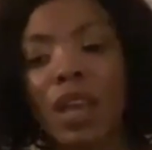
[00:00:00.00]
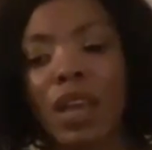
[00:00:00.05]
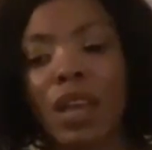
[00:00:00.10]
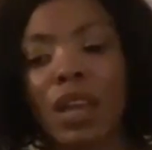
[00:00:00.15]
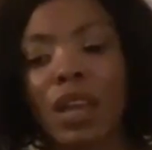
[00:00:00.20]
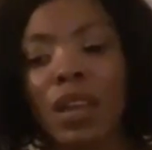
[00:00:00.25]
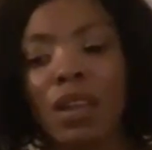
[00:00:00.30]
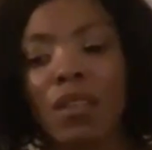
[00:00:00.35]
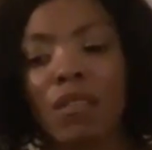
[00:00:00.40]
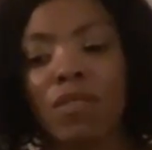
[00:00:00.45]

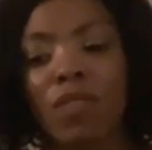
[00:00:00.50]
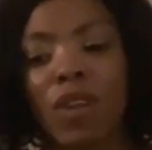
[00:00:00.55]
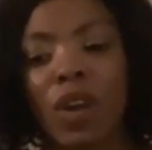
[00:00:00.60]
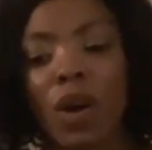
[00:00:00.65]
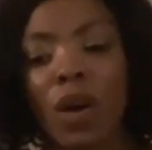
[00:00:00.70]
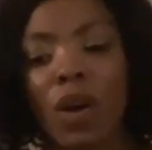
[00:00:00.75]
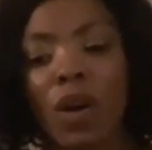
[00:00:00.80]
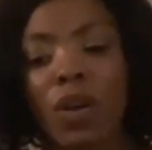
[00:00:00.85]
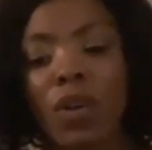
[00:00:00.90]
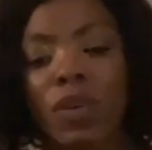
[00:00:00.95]
It
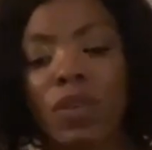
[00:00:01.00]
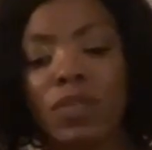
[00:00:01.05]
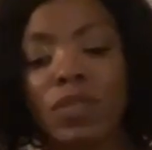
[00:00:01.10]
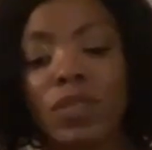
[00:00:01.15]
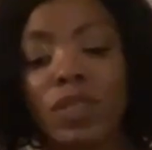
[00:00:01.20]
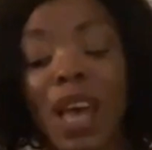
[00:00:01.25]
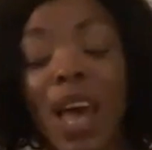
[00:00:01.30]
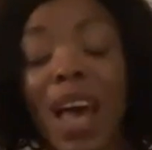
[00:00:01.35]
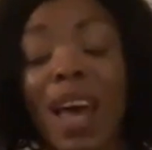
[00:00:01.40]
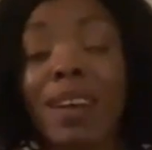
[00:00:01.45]

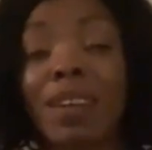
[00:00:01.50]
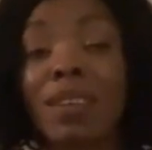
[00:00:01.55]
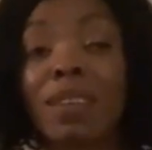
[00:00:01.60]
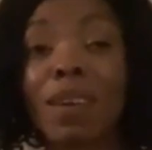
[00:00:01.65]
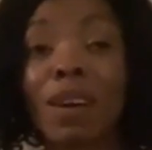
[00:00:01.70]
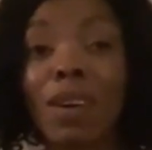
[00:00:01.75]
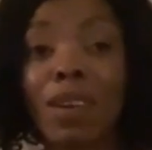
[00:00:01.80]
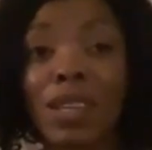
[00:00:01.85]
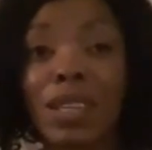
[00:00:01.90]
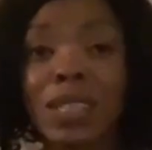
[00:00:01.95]
involves
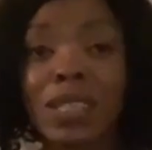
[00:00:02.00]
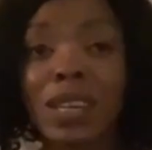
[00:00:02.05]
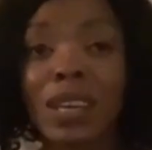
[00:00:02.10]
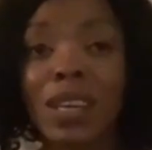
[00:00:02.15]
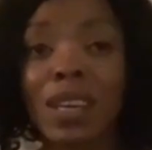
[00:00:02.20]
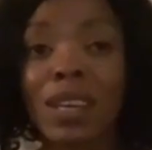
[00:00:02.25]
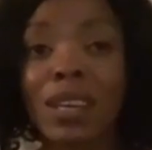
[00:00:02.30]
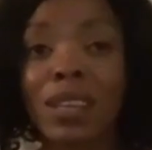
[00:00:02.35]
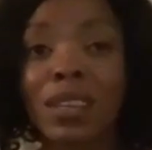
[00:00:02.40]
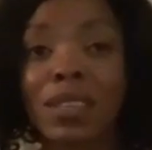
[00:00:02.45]

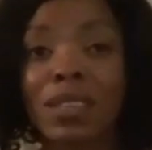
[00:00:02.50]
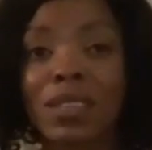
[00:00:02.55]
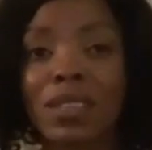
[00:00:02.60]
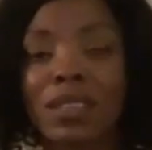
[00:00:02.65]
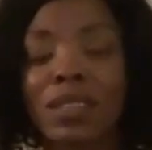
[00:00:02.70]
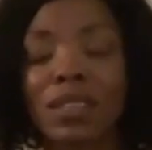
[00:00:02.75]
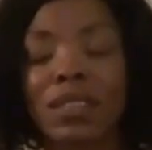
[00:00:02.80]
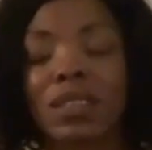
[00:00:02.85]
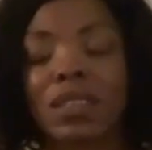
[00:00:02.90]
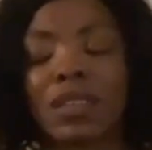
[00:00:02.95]
acknowledging
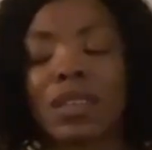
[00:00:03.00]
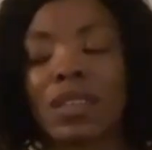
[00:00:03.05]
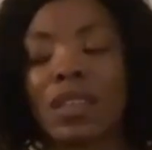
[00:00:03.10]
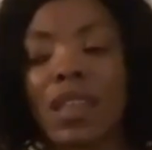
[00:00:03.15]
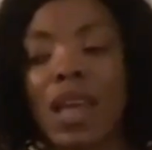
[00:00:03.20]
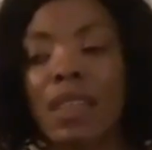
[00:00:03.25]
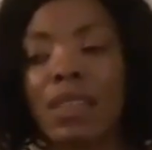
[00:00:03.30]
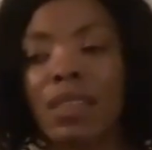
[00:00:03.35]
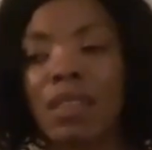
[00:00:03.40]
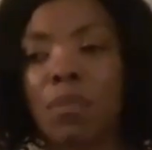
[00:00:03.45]

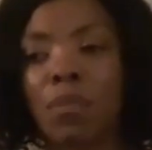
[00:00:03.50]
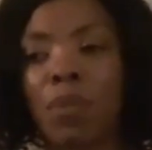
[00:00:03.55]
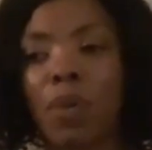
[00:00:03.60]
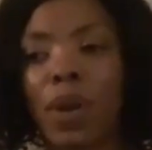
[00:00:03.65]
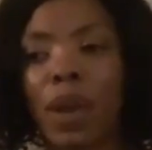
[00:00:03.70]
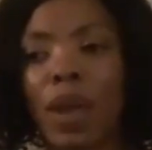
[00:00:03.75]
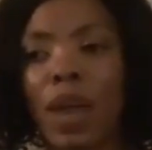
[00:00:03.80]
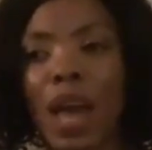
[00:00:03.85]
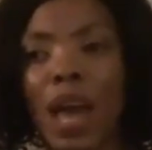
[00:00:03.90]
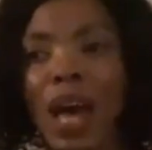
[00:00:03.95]
that the
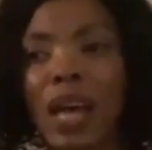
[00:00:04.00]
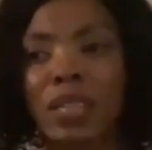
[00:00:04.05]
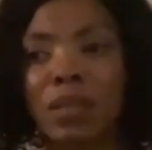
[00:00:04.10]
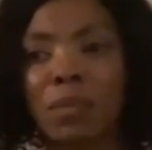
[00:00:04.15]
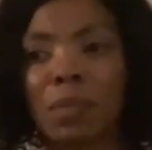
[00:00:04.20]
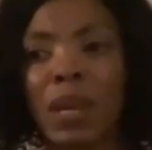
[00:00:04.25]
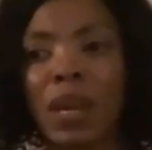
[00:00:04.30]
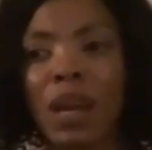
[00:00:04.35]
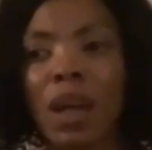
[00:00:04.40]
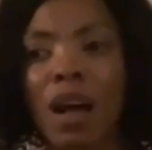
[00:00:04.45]
prayer
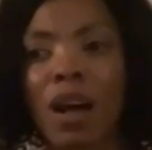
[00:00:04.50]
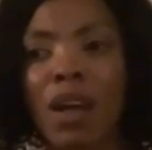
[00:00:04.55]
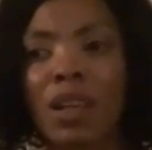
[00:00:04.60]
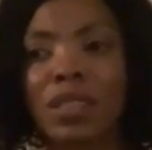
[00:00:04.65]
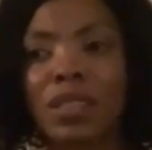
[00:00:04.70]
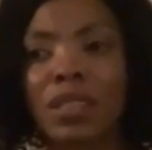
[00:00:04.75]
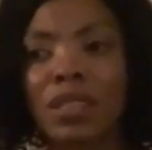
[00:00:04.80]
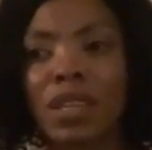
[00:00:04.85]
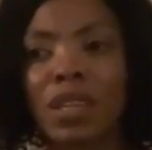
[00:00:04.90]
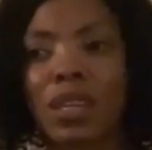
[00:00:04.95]
has been
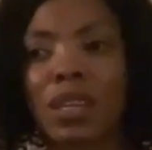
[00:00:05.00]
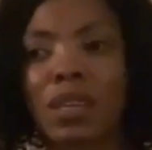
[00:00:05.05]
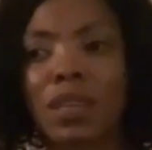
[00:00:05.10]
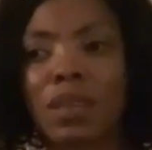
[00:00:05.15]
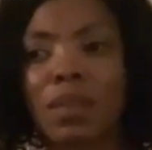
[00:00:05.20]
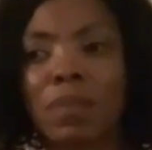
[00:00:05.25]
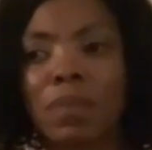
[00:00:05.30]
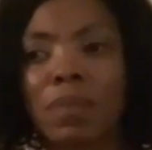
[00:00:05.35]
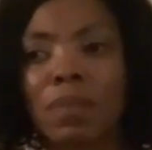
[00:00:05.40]
answered.